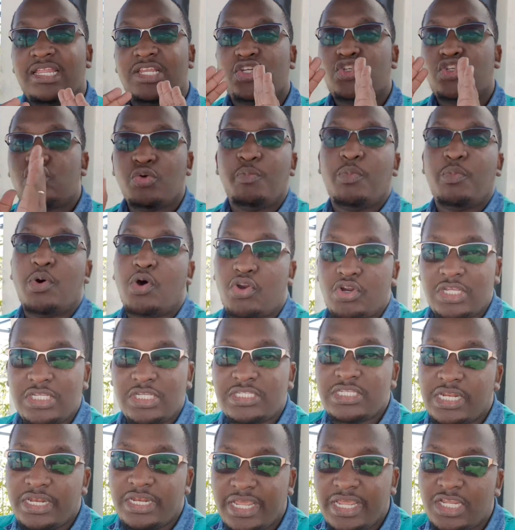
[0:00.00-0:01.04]
tomorrow is
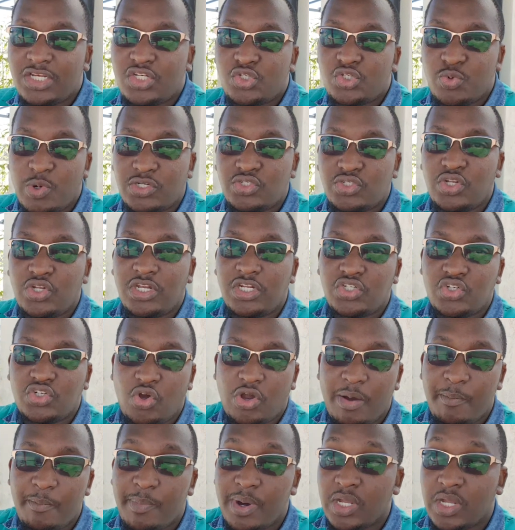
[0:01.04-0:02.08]
the day to actually talk
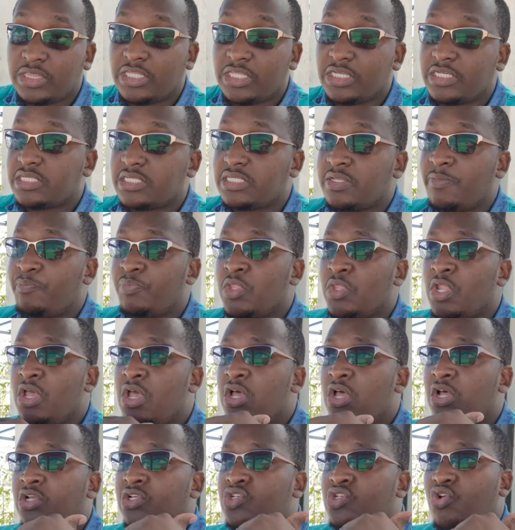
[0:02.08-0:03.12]
about this.
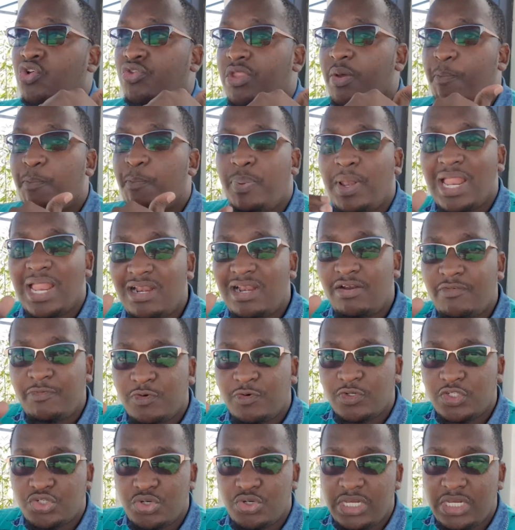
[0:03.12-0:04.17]
So the plan for
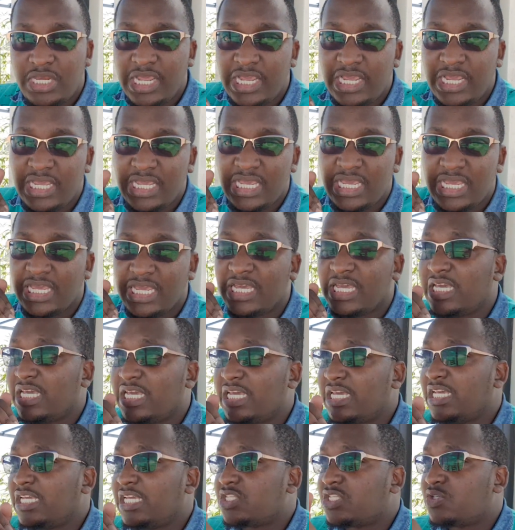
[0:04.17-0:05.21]
today
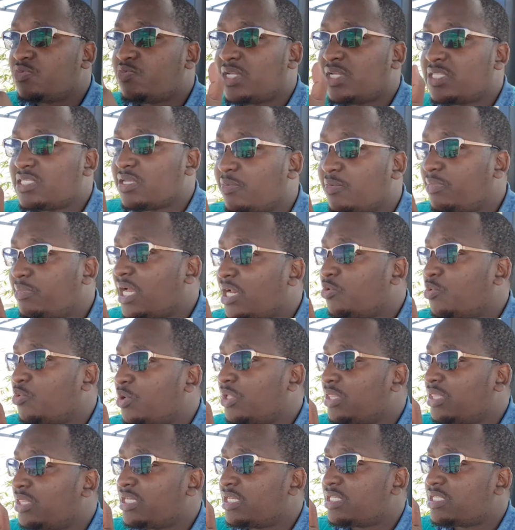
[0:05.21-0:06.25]
is, once I'm done with
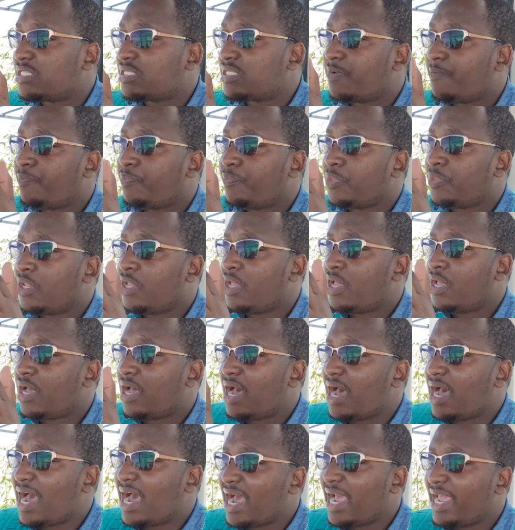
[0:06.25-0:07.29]
this,
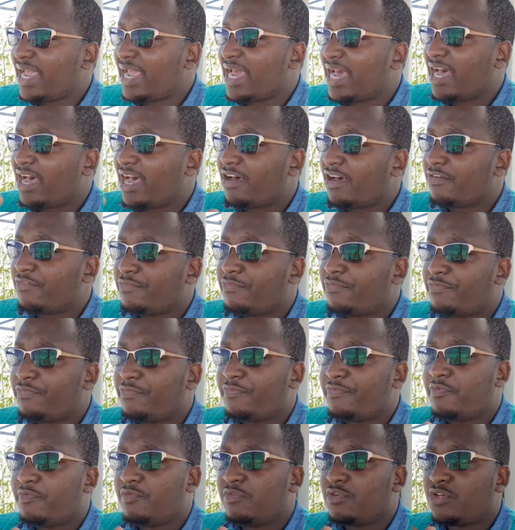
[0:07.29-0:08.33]
I have
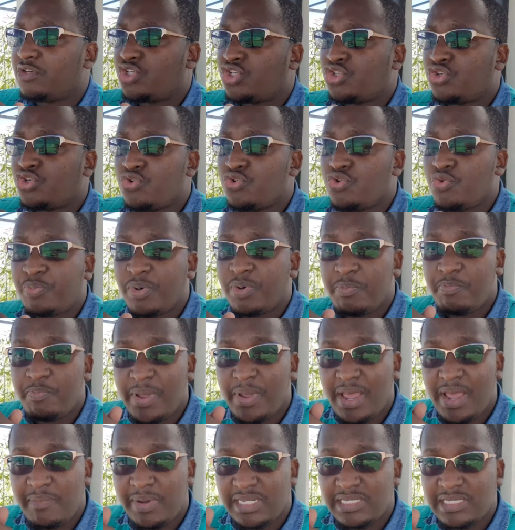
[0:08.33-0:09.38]
to
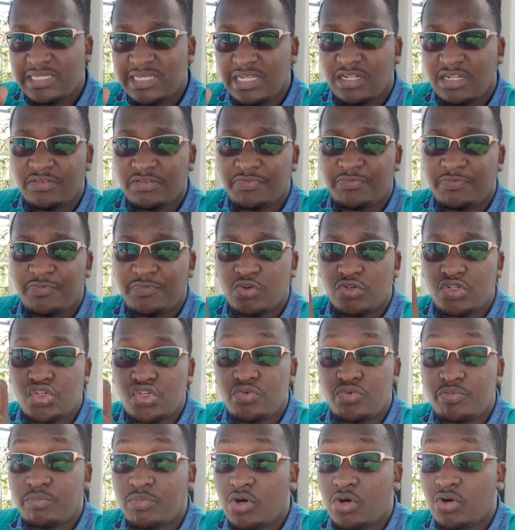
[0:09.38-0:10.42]
prepare myself for
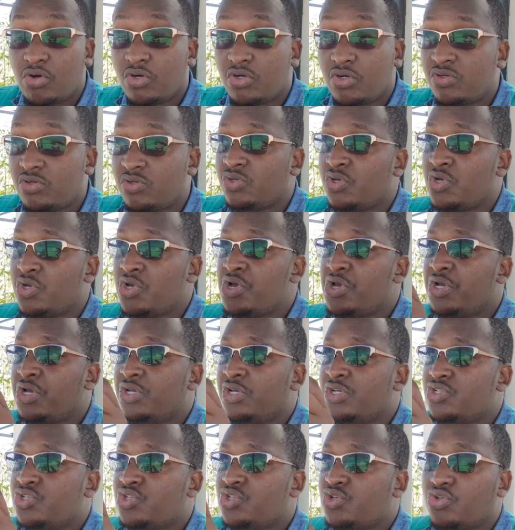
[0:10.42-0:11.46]
tomorrow.
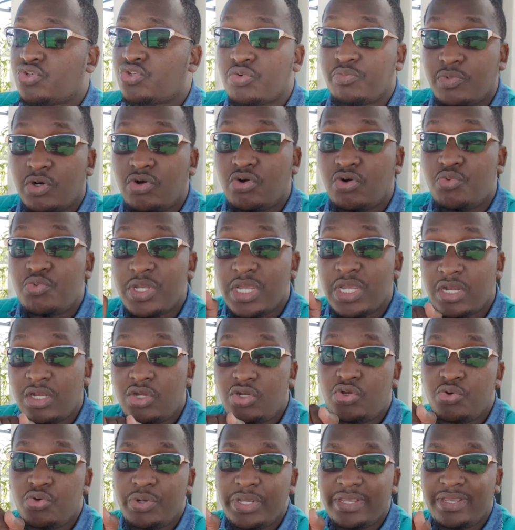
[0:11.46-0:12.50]
So tomorrow we are
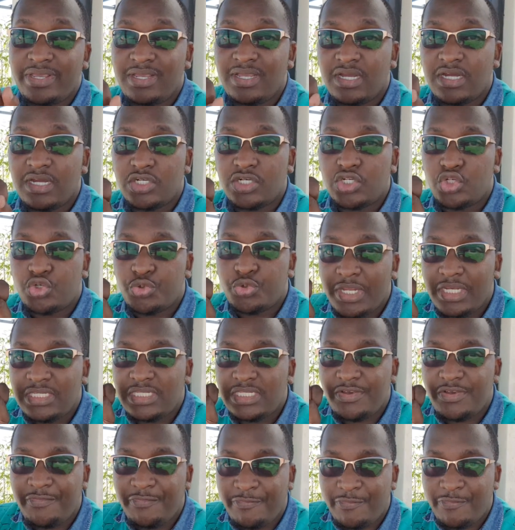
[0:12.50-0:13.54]
doing
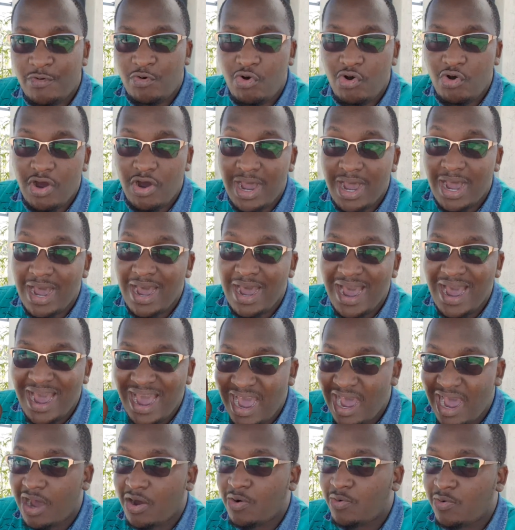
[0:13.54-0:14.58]
24
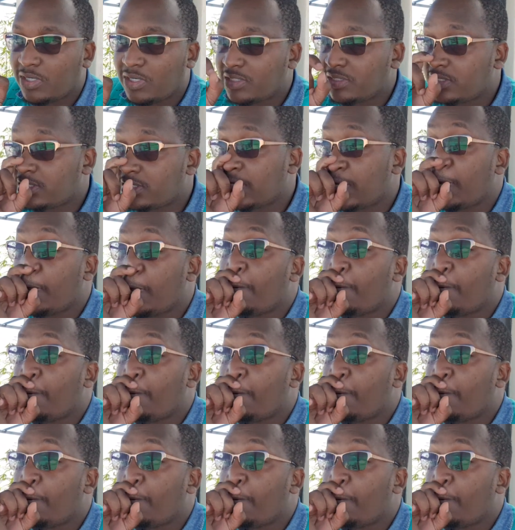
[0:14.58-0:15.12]
hours